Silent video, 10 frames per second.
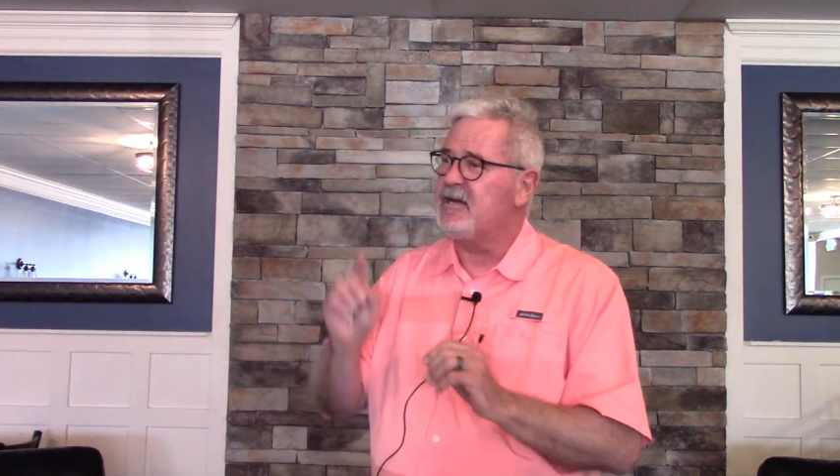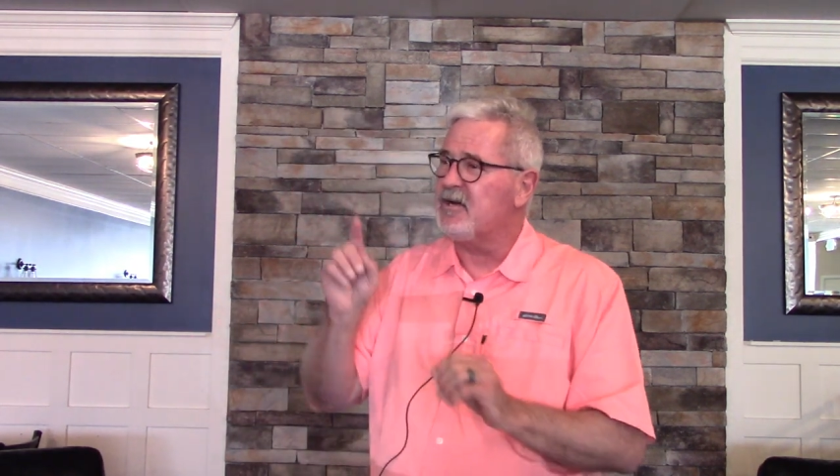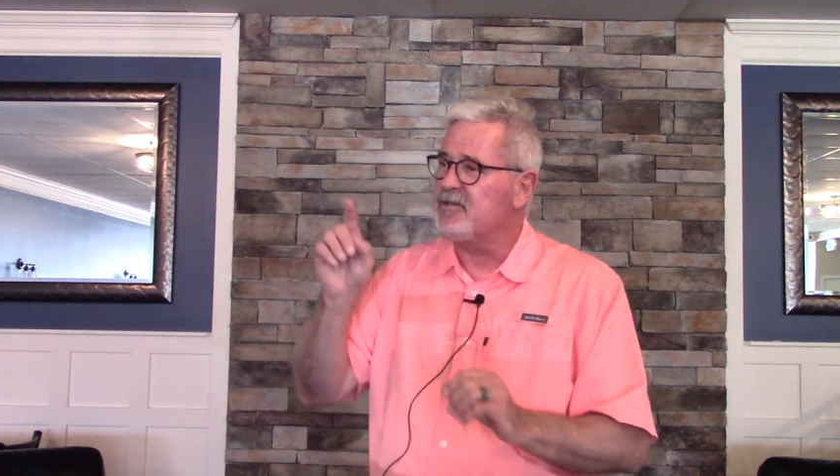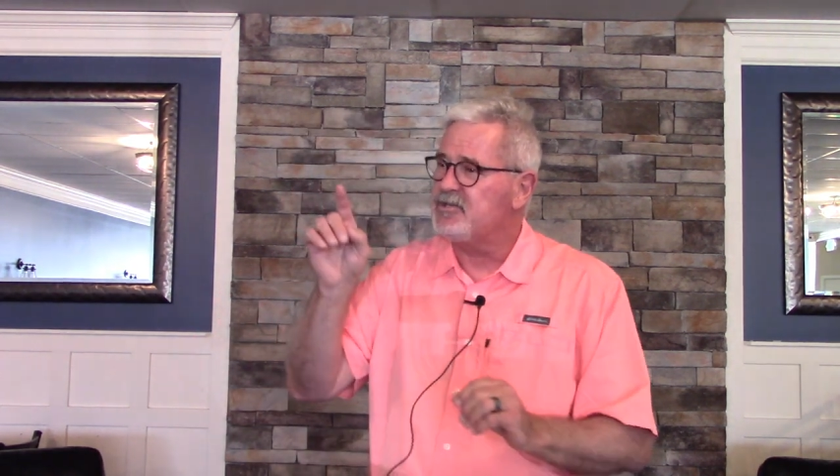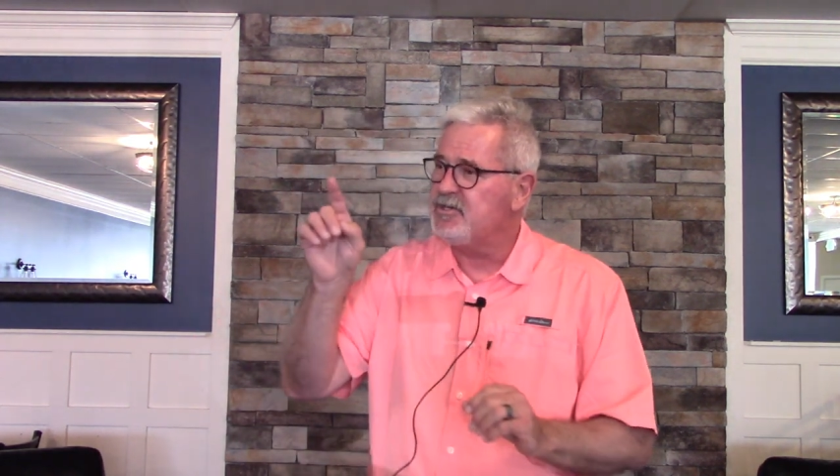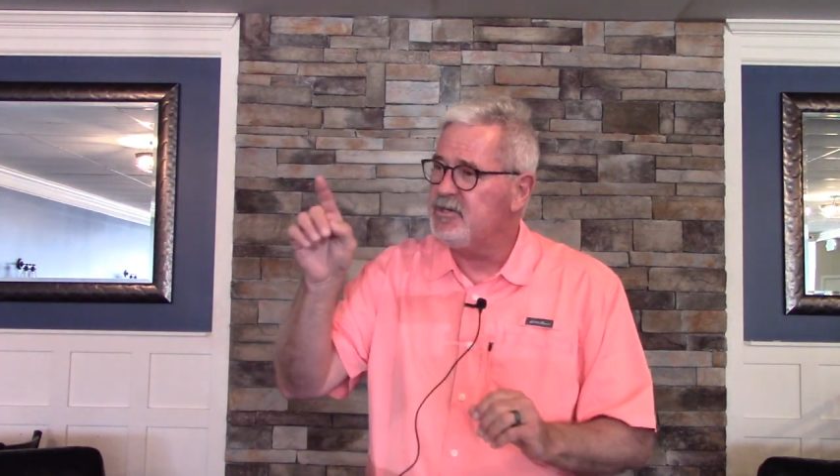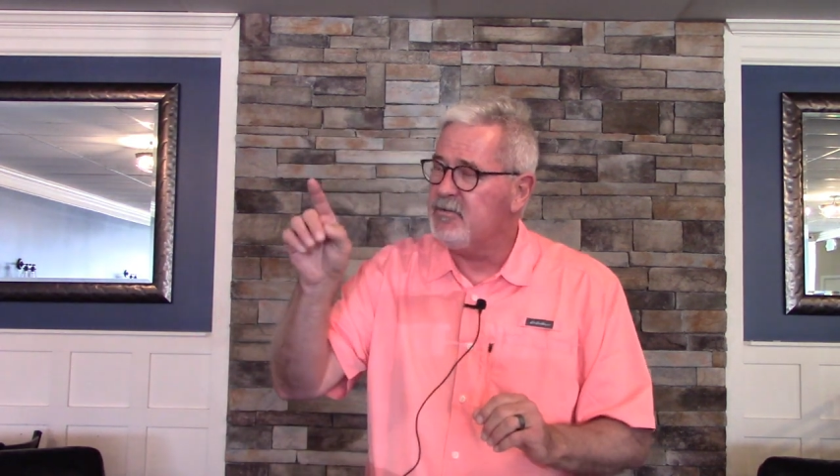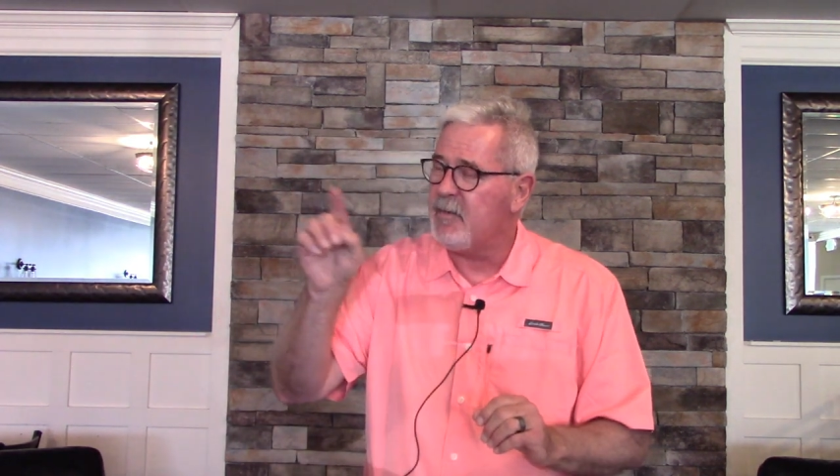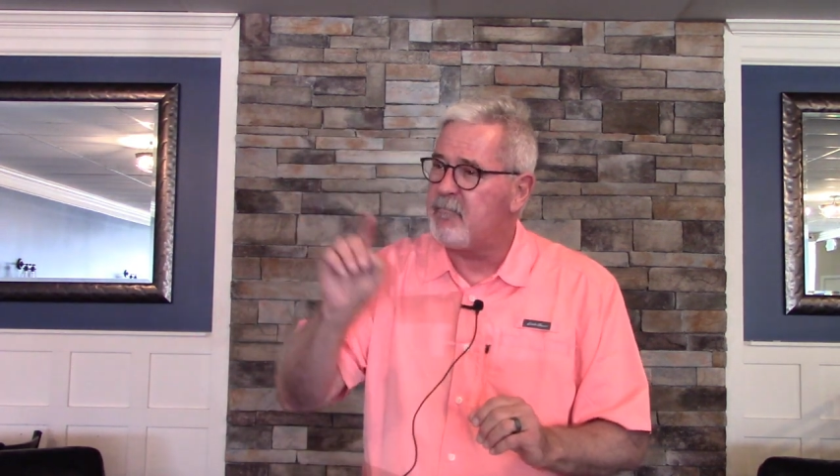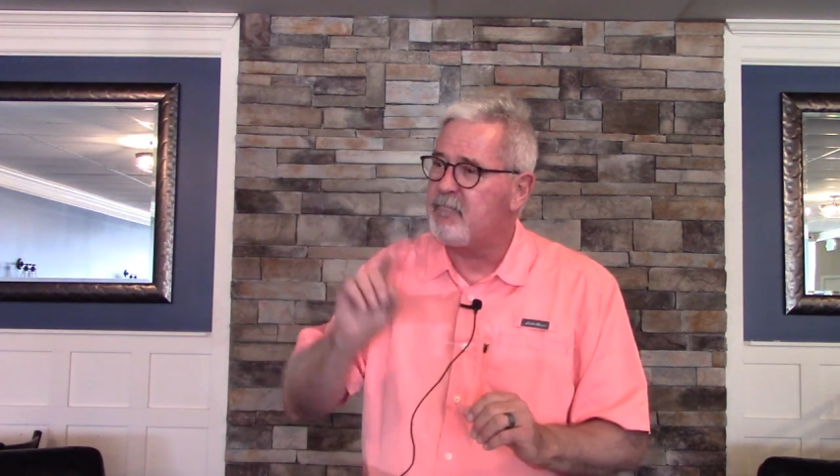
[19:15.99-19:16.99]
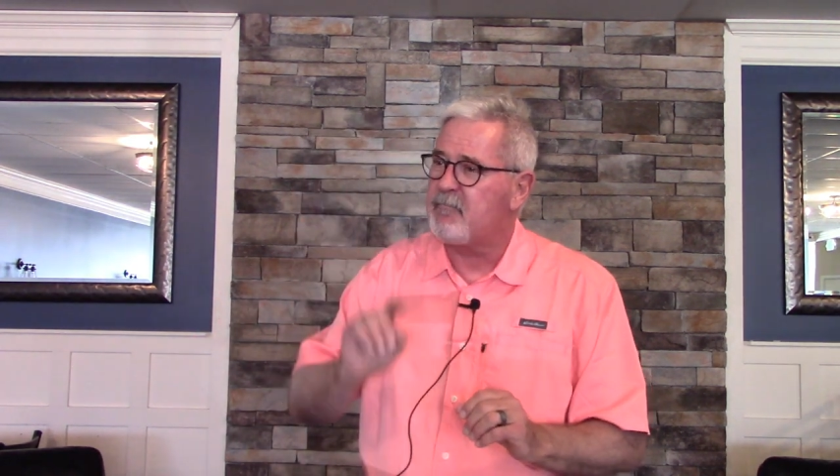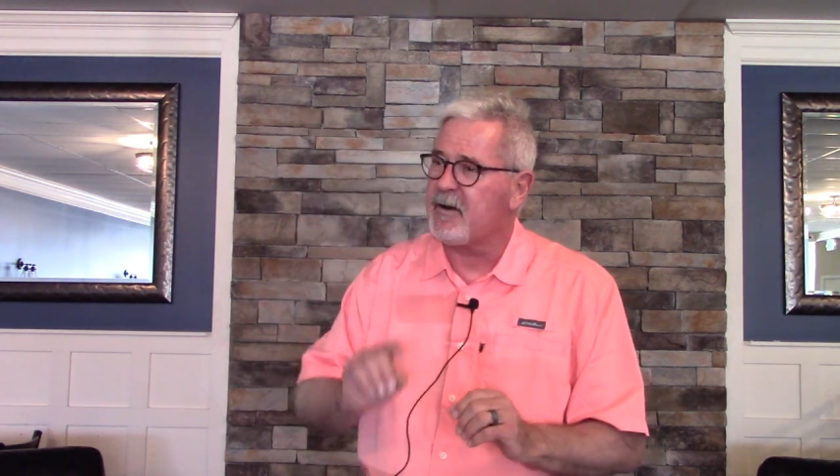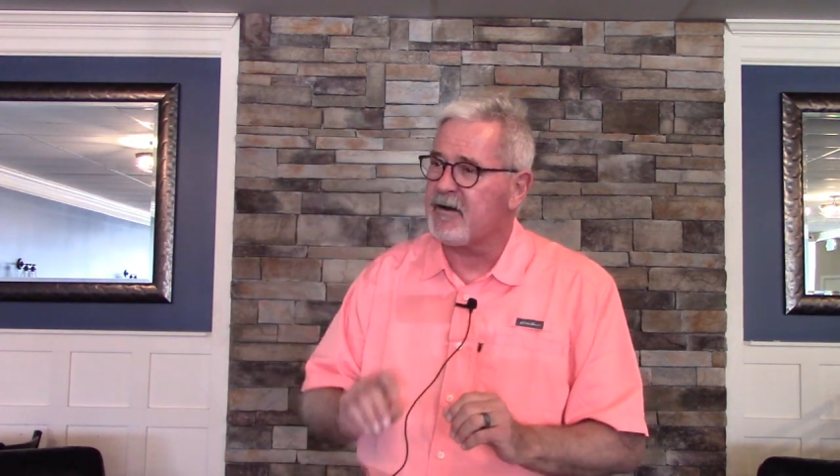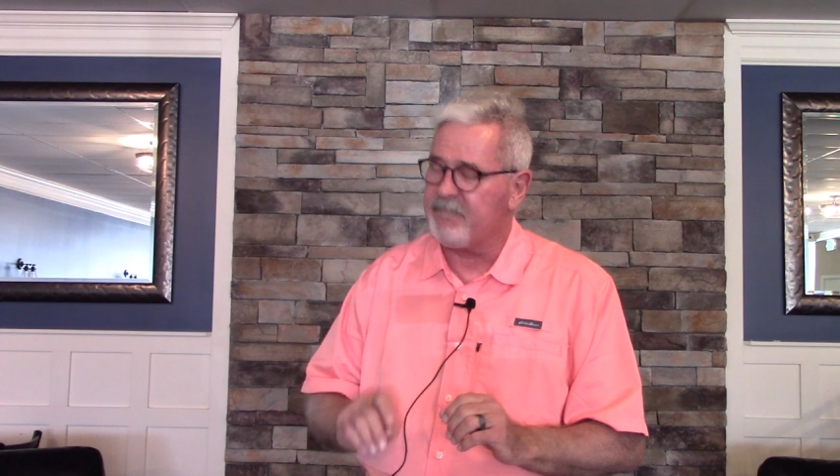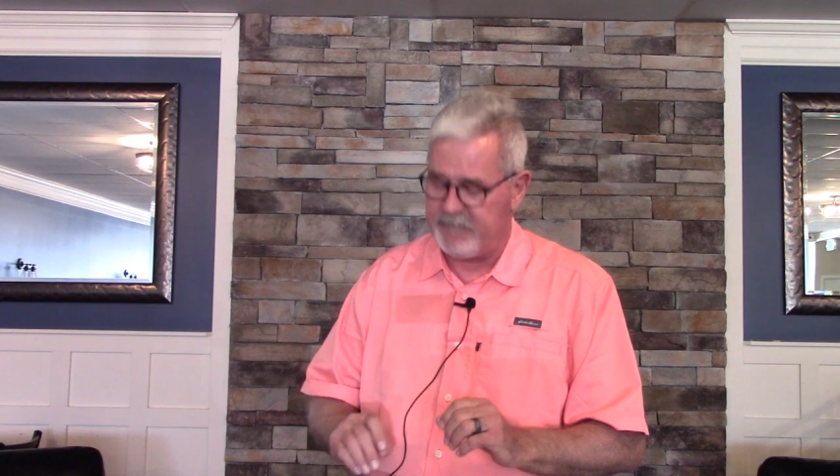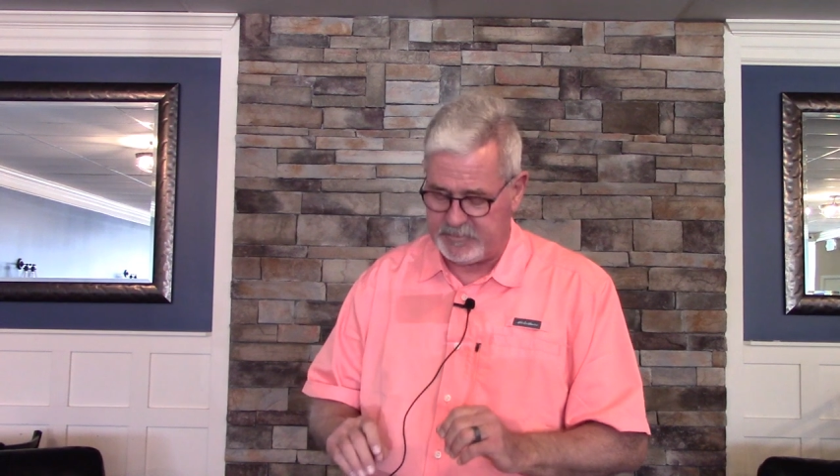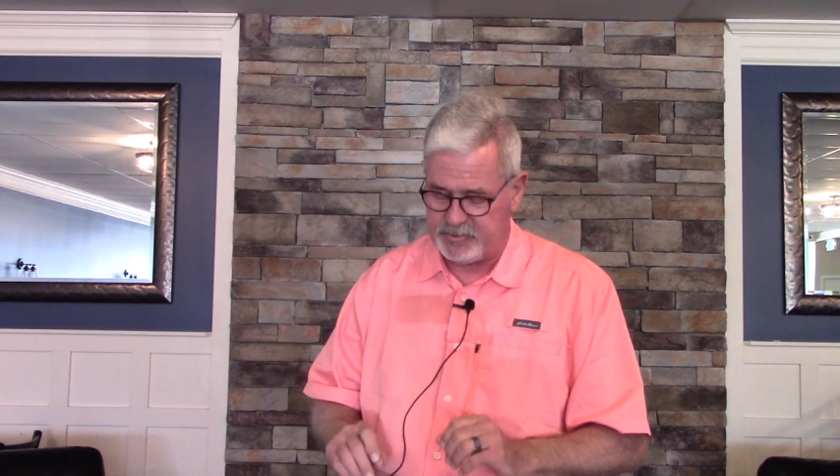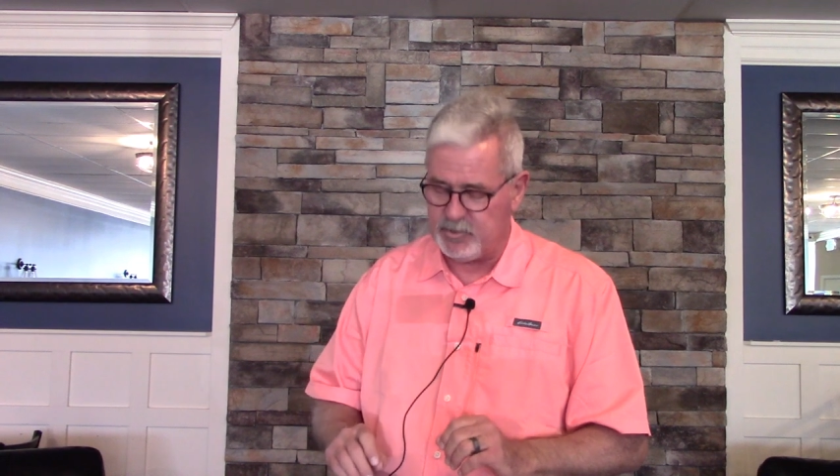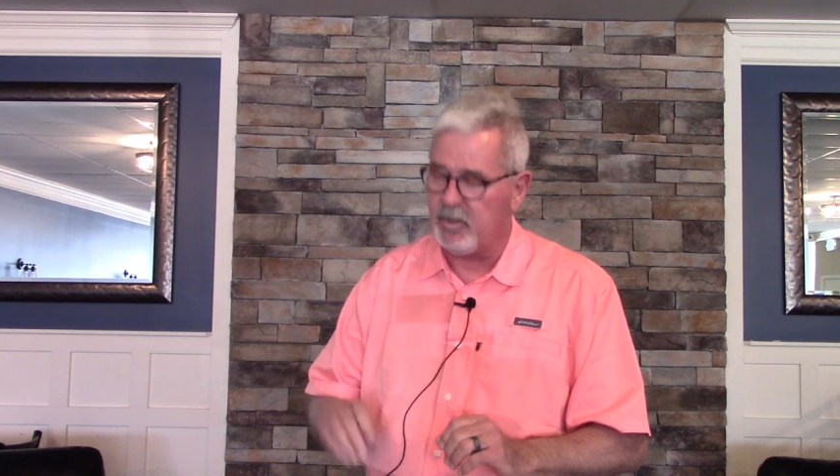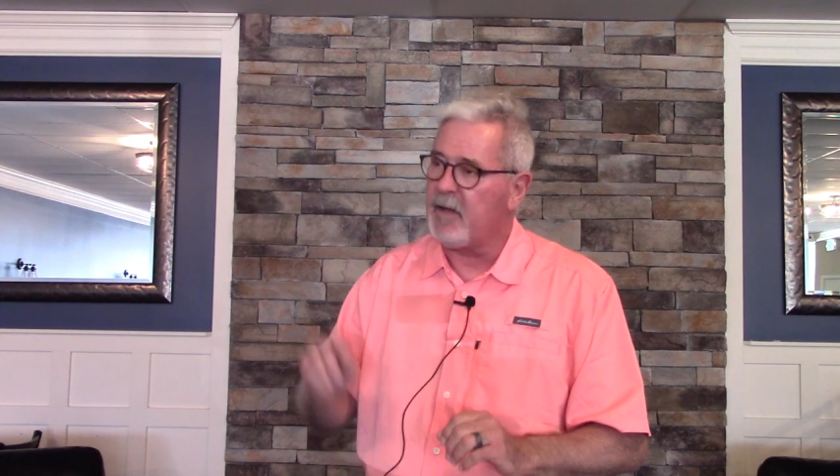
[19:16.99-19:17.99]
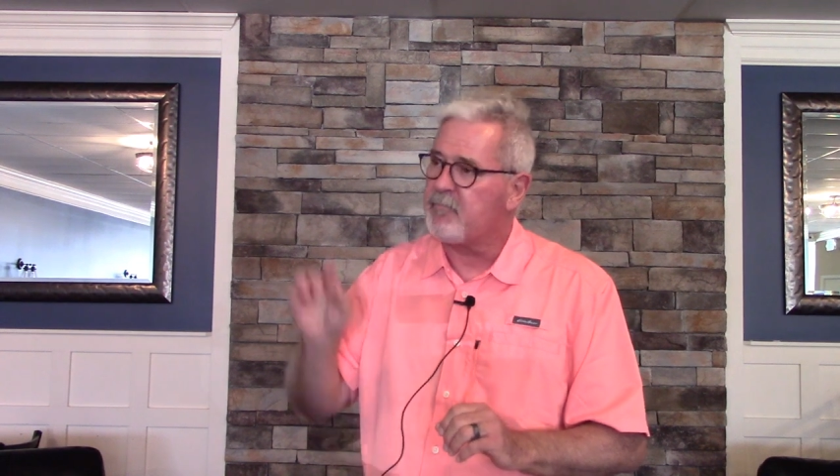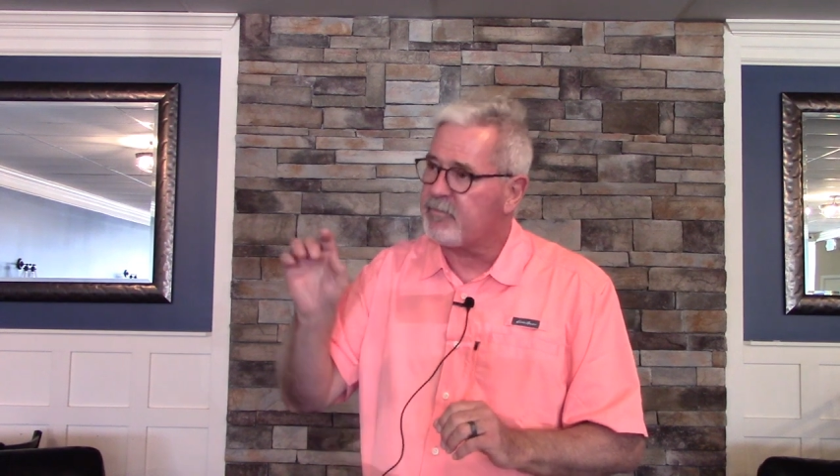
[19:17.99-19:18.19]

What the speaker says: He calls you a perfect jewel,